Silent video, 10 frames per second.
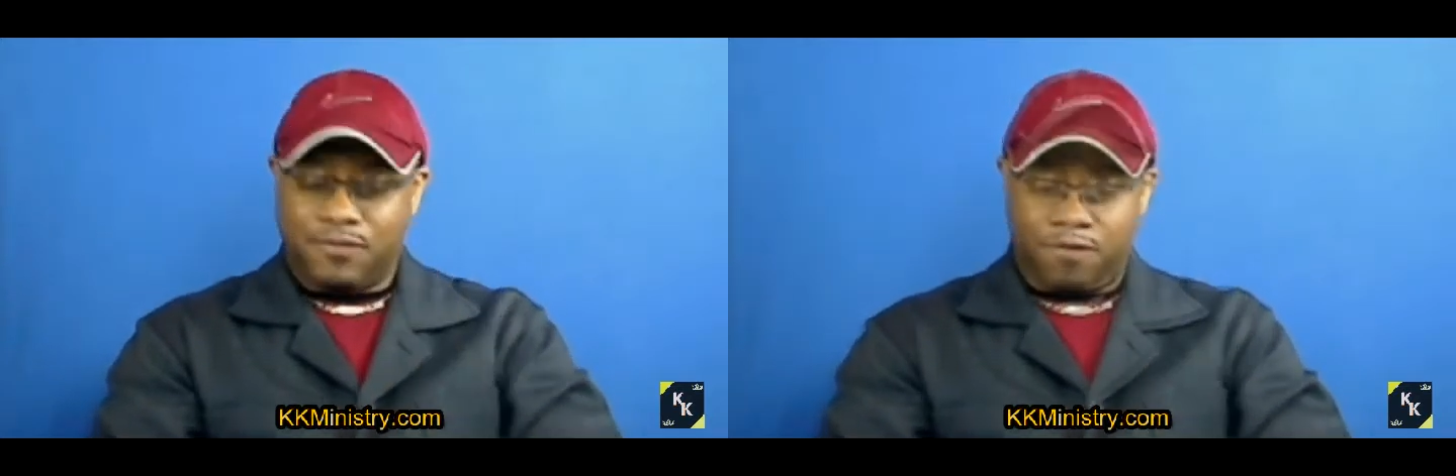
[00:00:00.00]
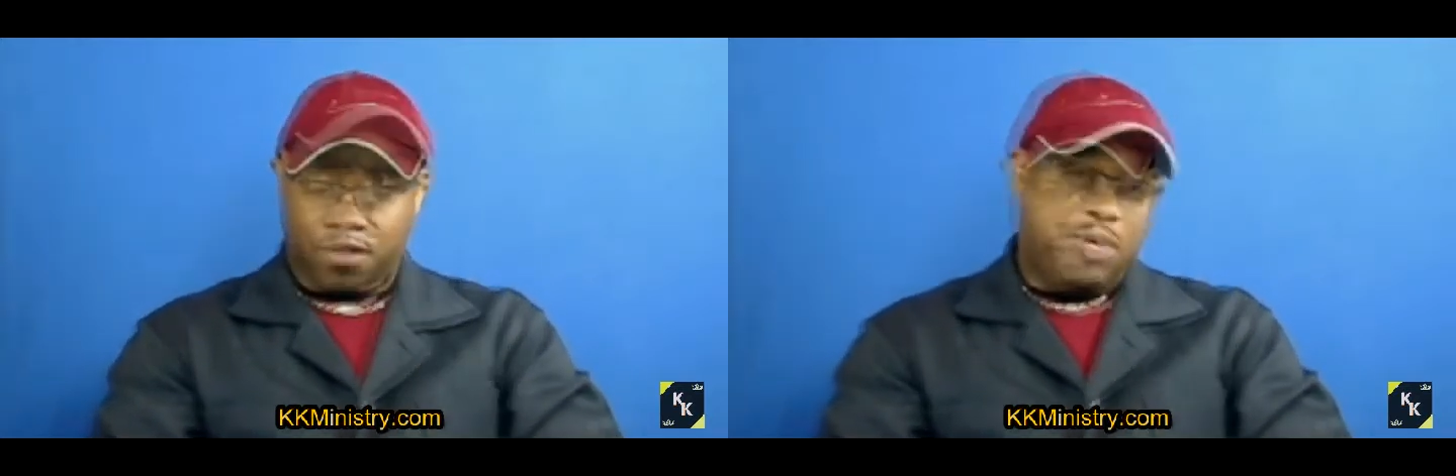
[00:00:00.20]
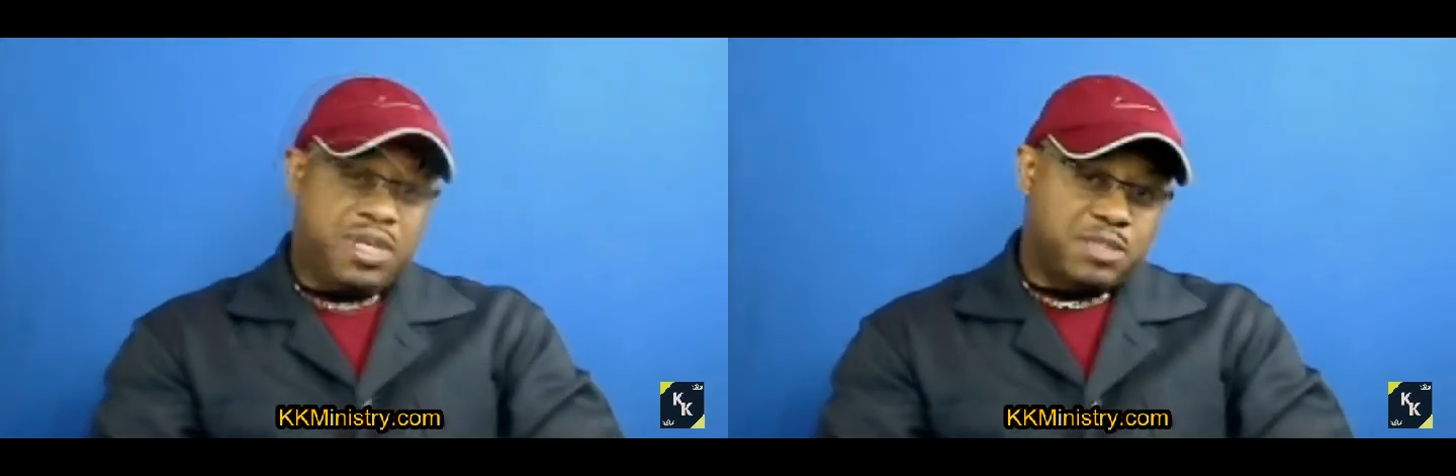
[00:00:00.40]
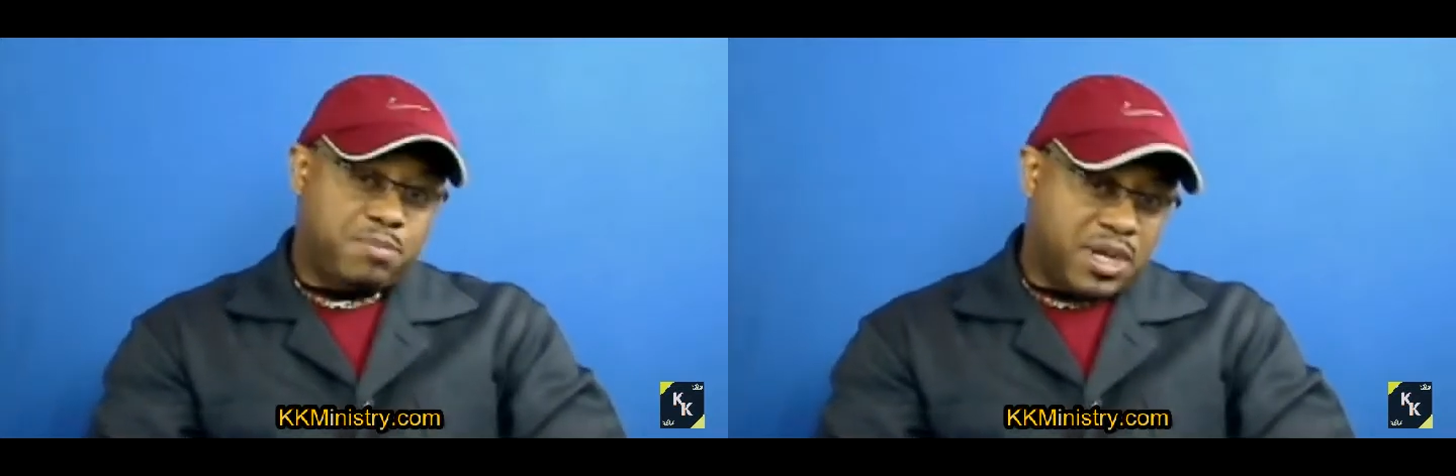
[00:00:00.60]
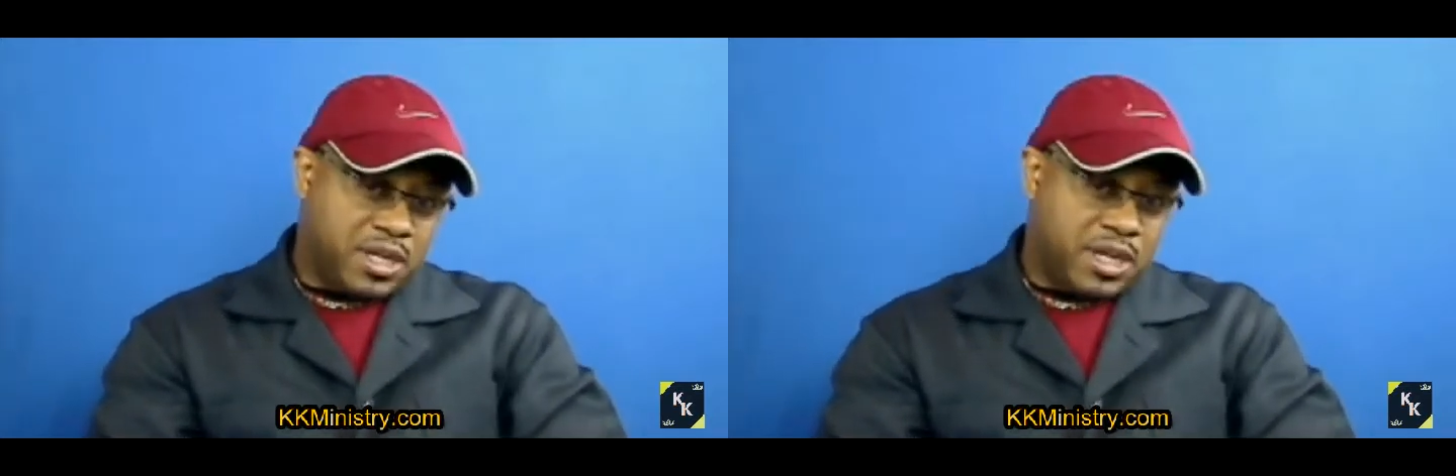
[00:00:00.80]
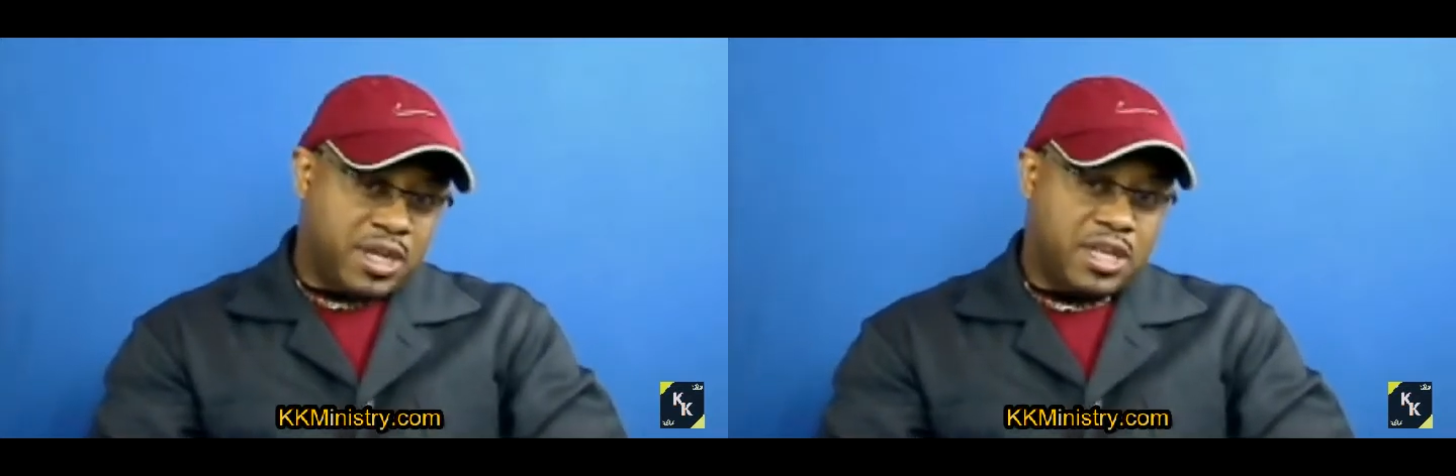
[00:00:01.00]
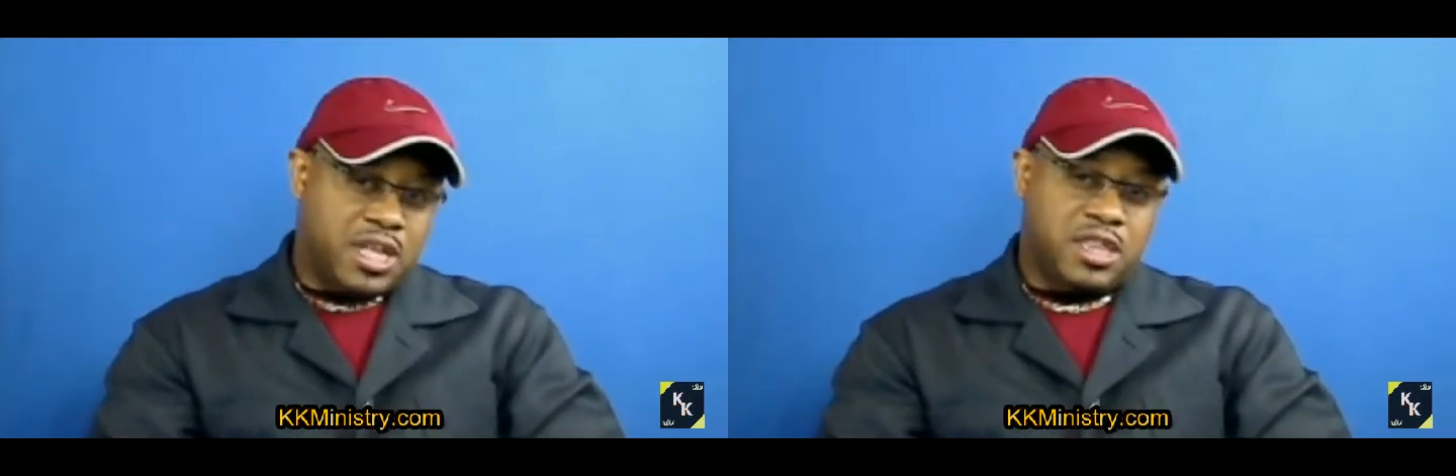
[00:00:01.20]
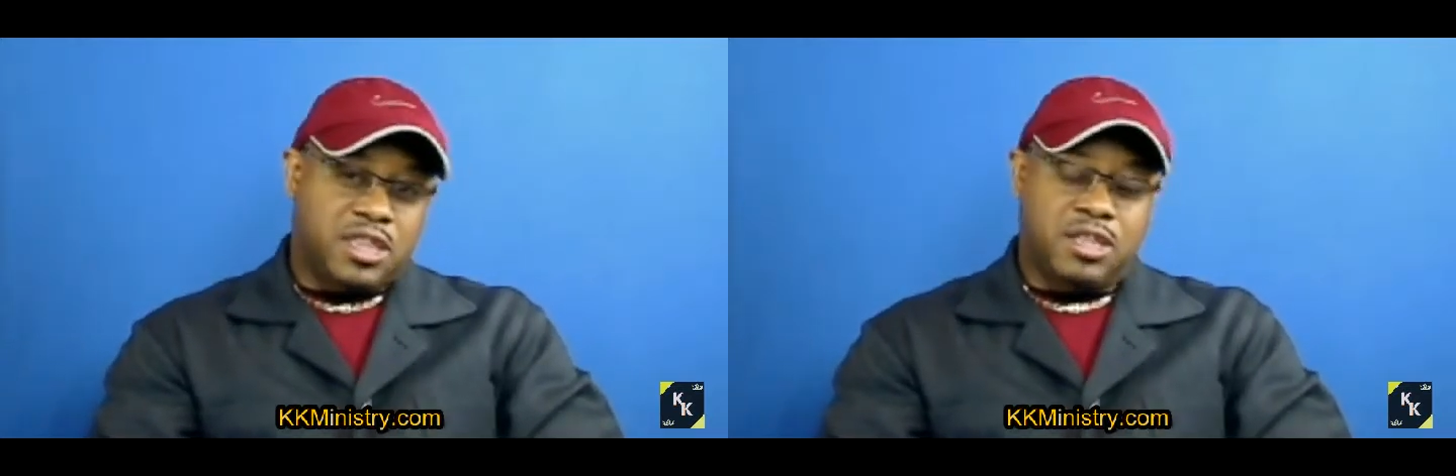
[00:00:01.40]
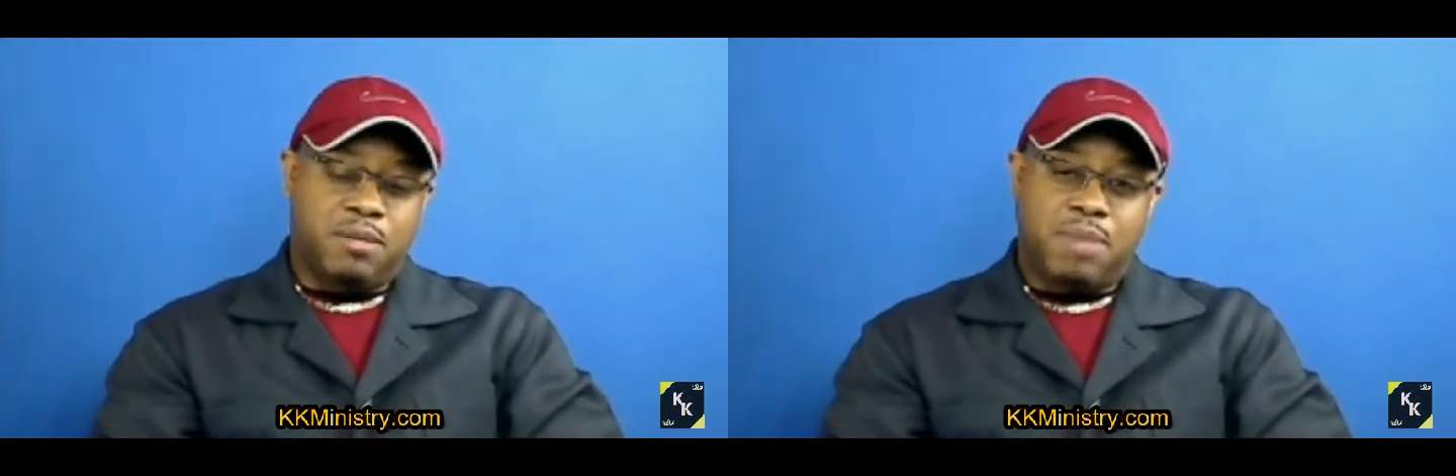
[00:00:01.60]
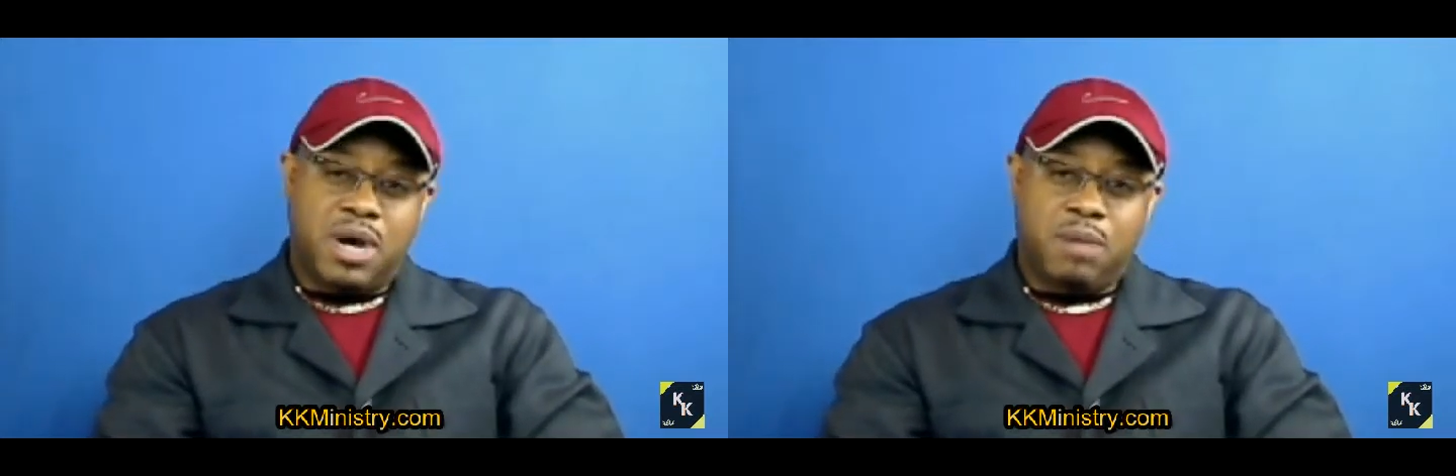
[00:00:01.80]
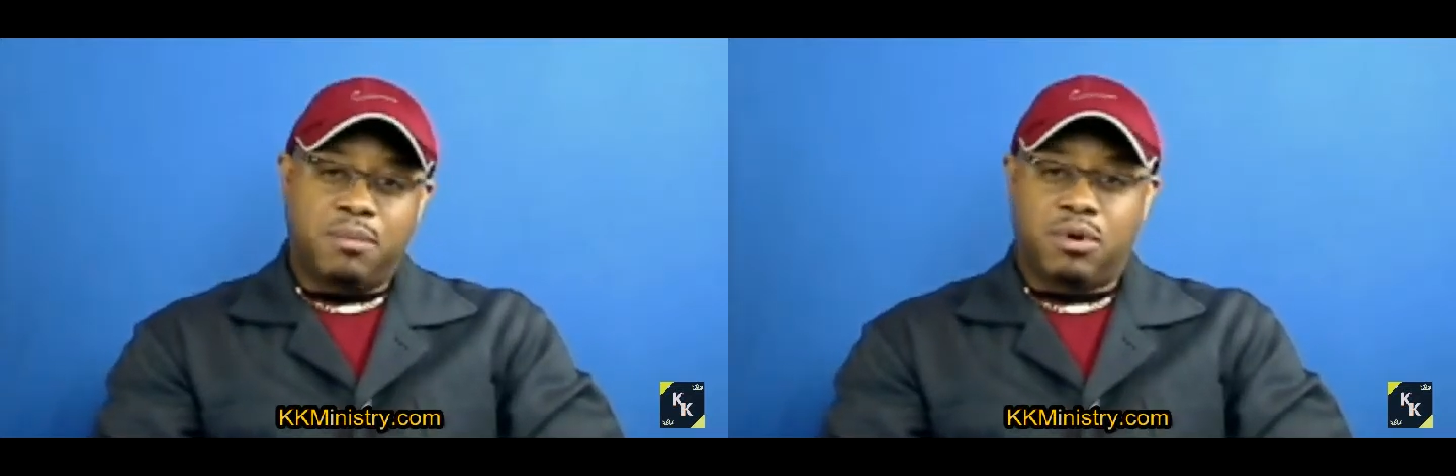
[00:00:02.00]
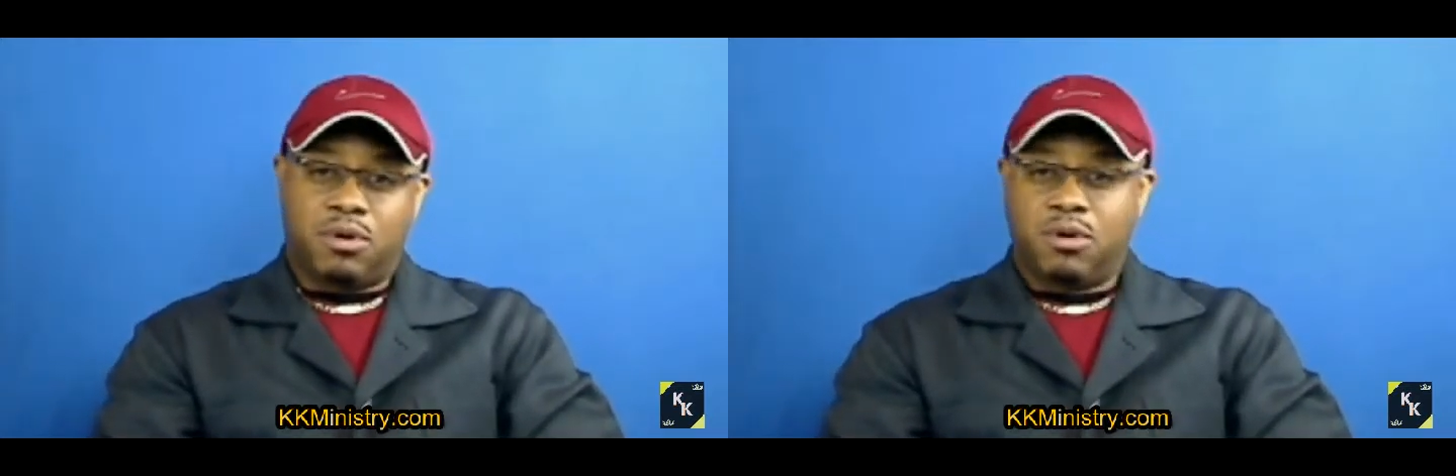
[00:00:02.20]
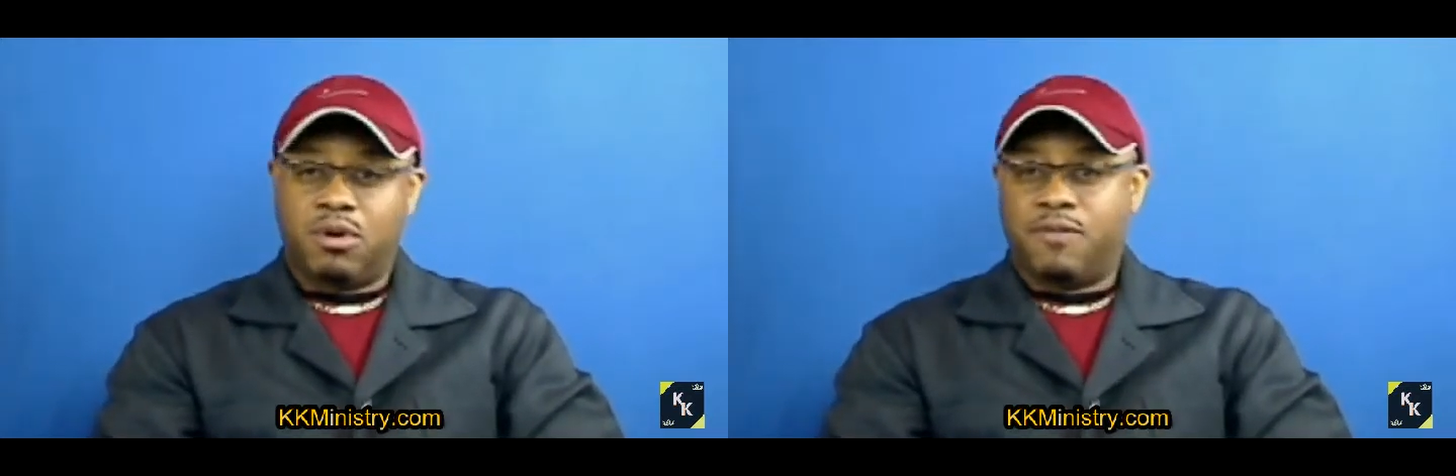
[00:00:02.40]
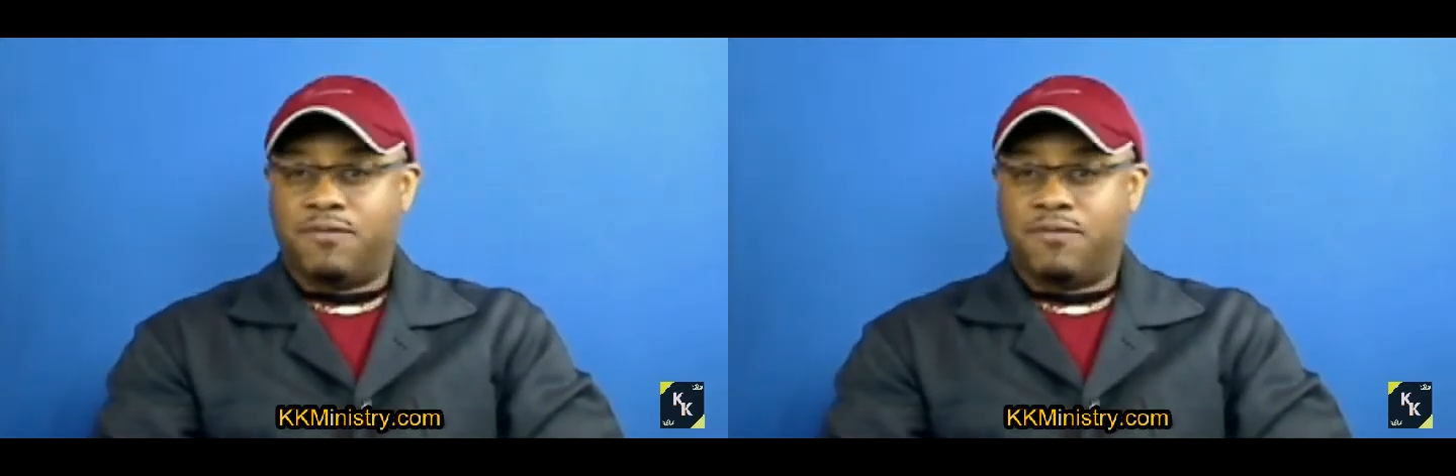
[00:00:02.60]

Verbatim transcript: It's being speculated that the bomber